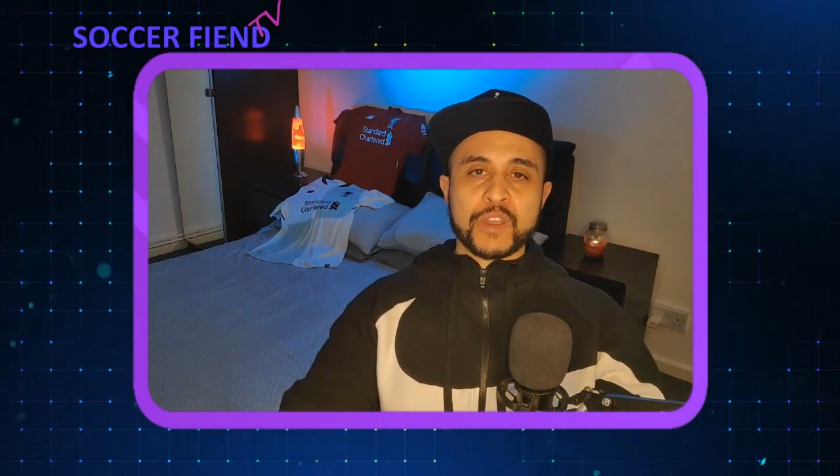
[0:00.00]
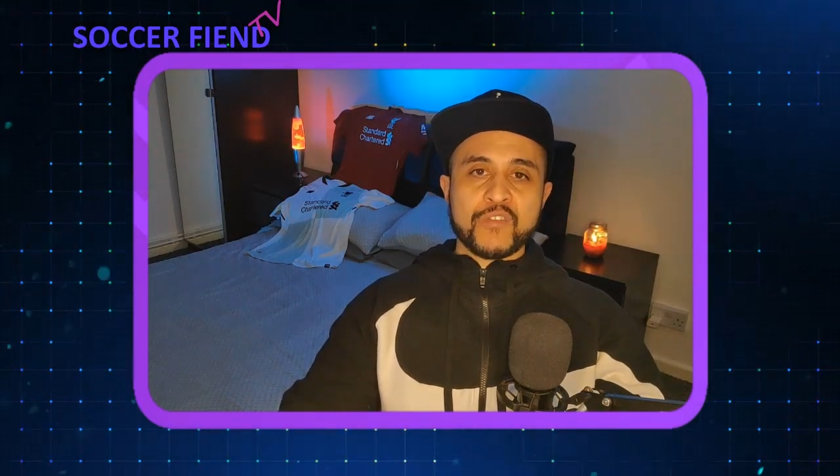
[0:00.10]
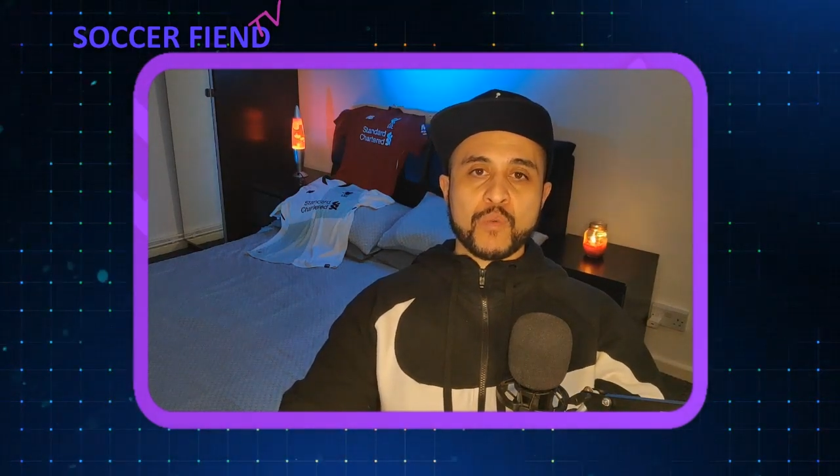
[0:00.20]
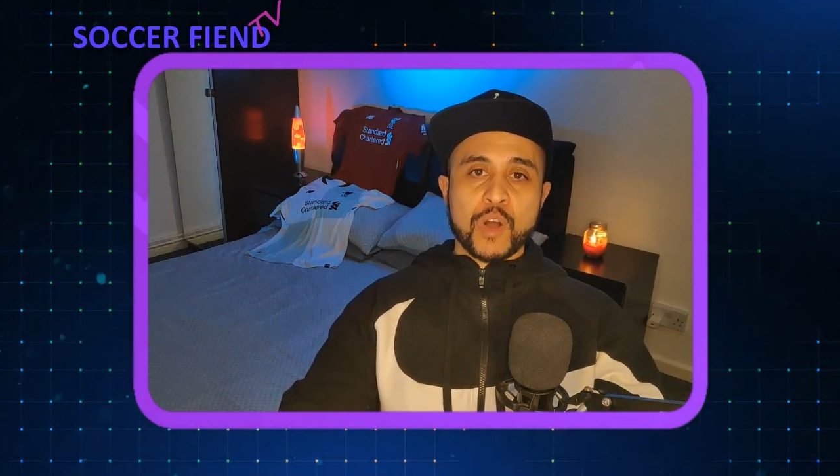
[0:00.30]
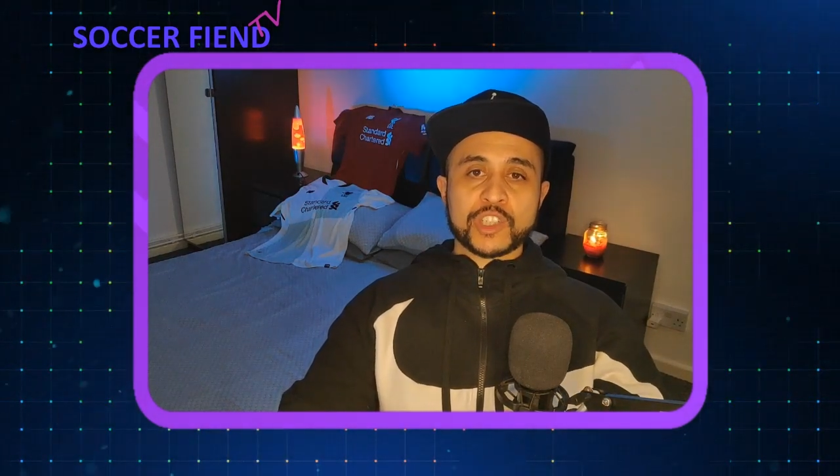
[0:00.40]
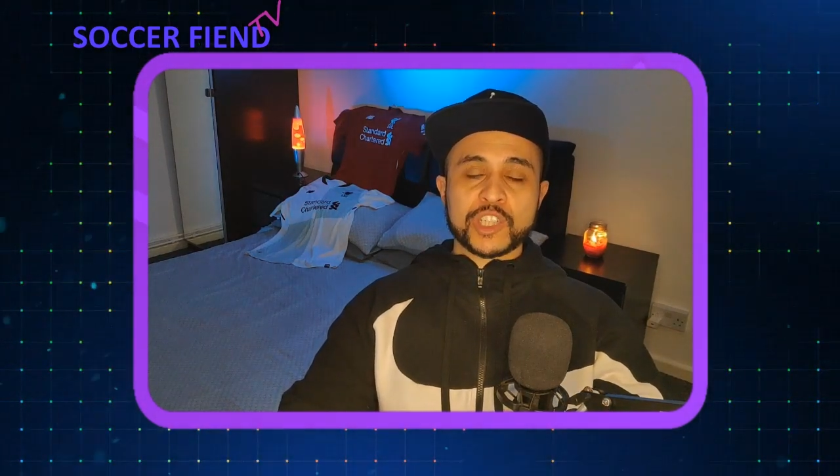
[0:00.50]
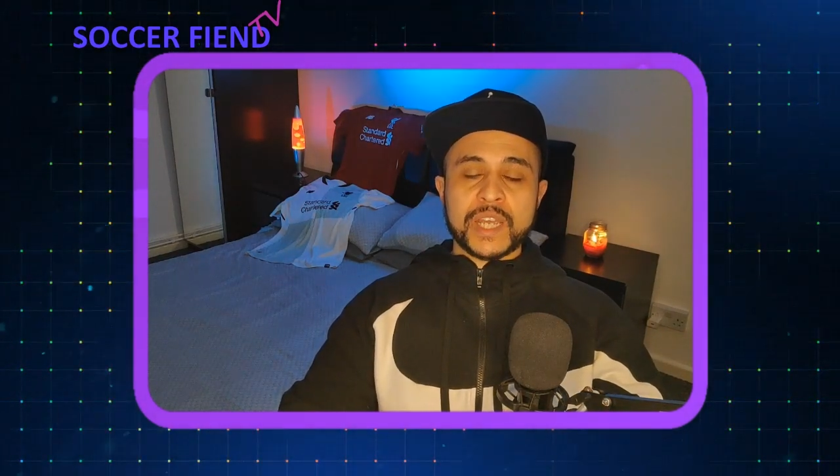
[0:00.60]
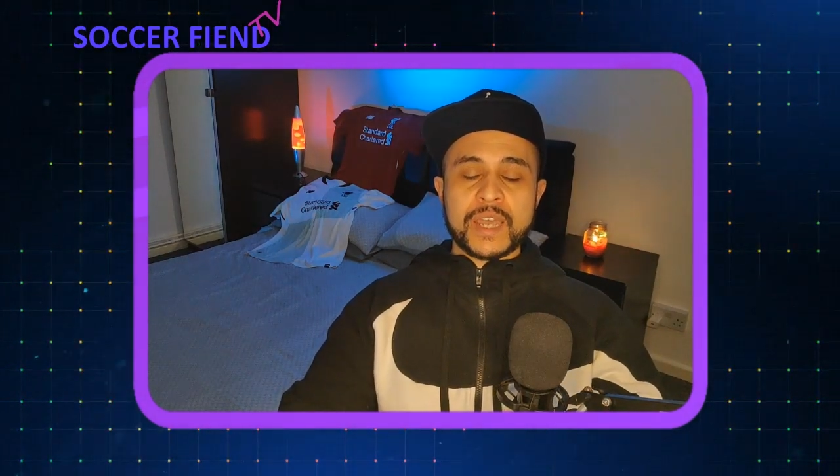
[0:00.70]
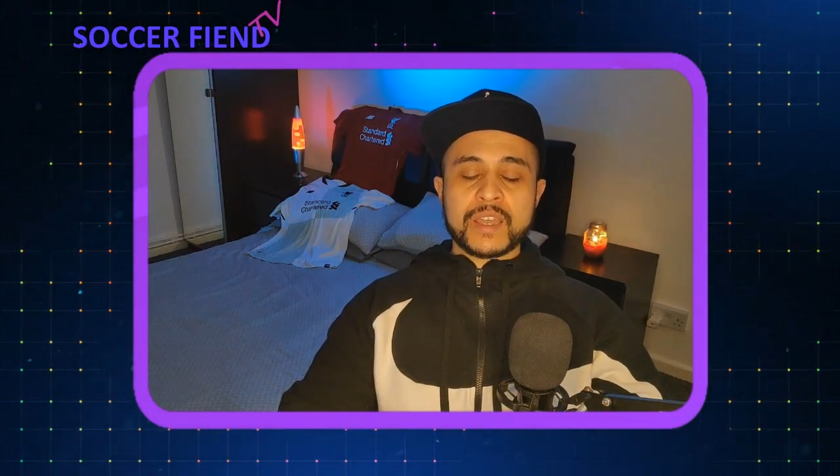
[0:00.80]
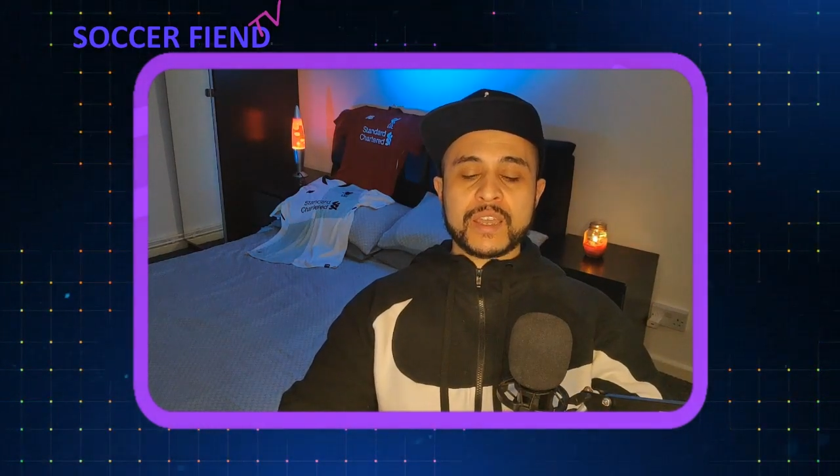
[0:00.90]

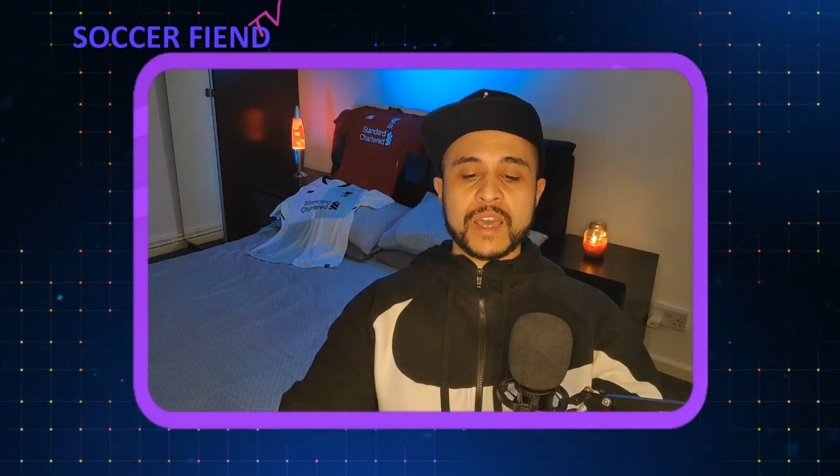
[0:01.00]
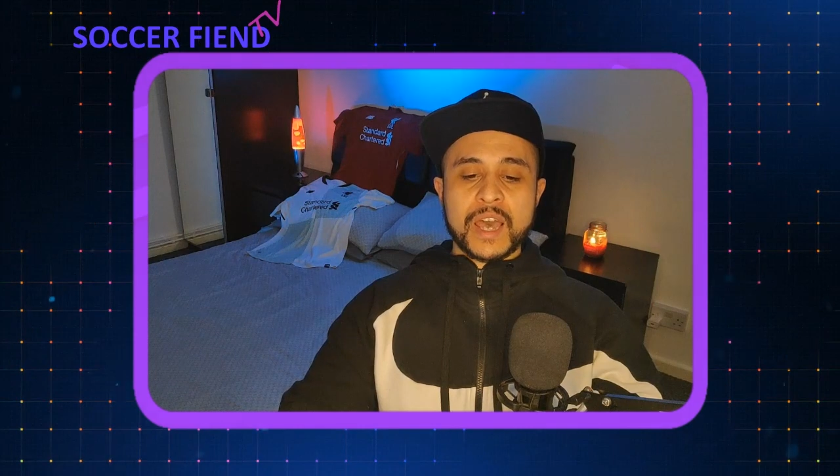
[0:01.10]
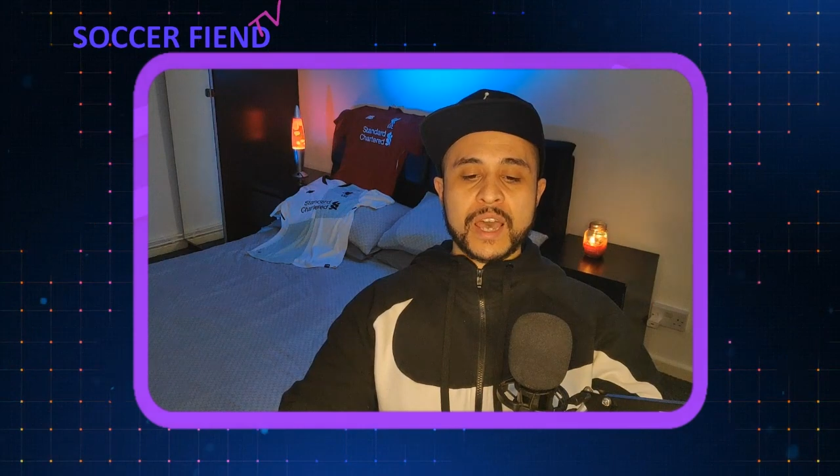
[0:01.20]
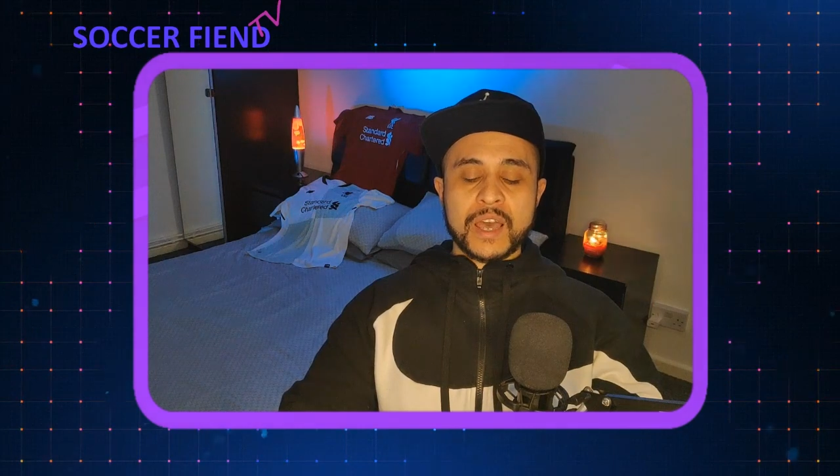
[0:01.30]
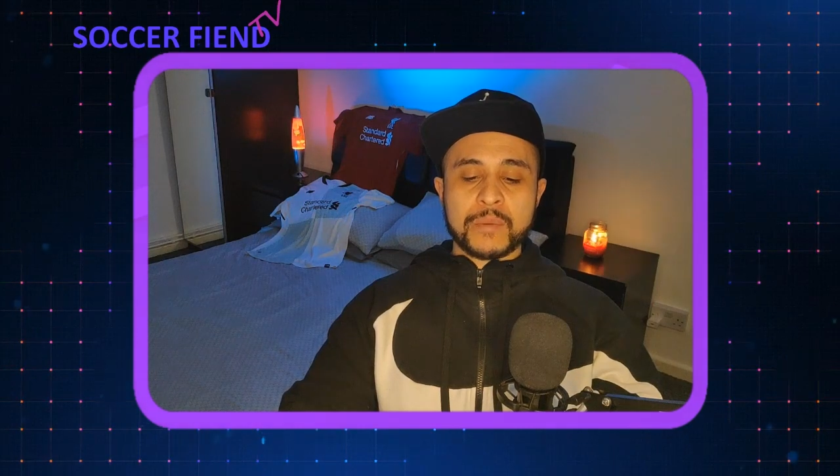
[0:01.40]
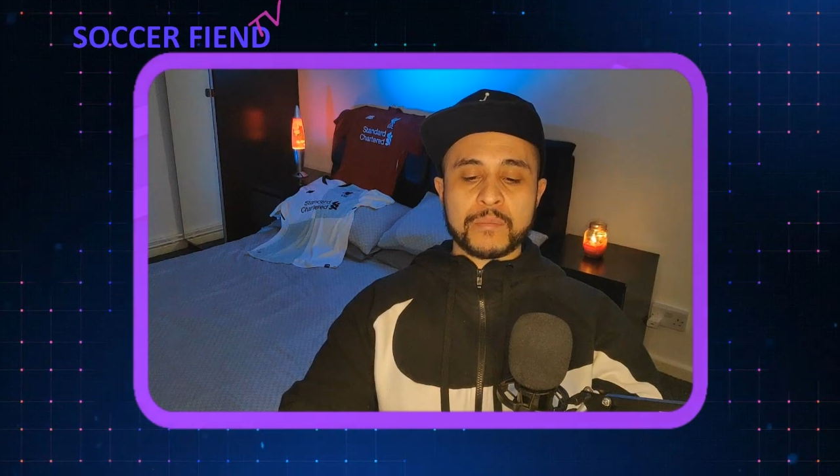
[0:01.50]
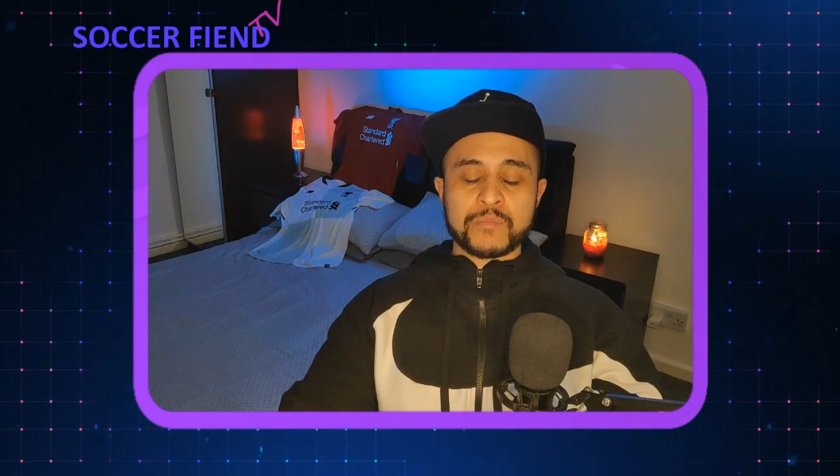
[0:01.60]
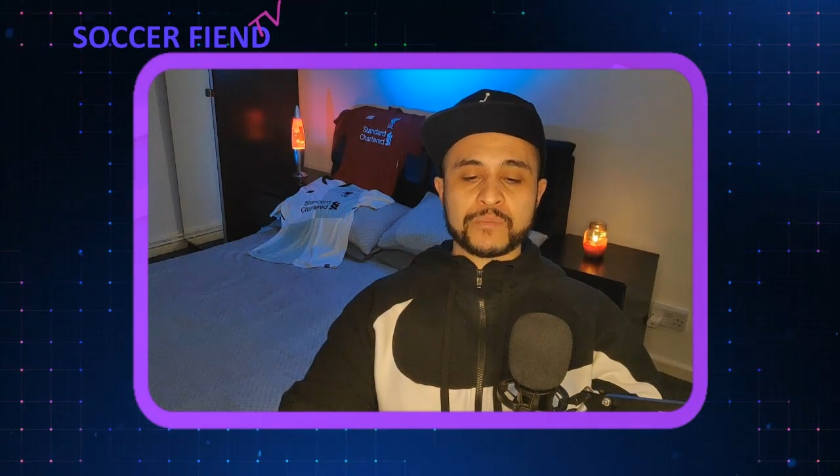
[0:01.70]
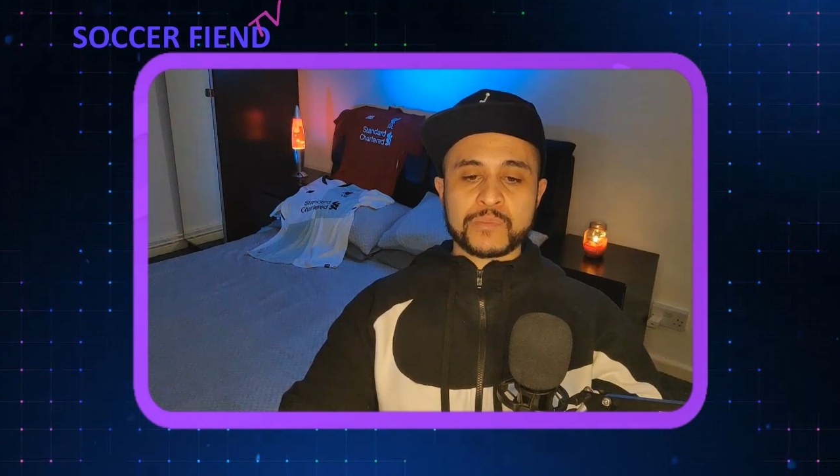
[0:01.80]
watching an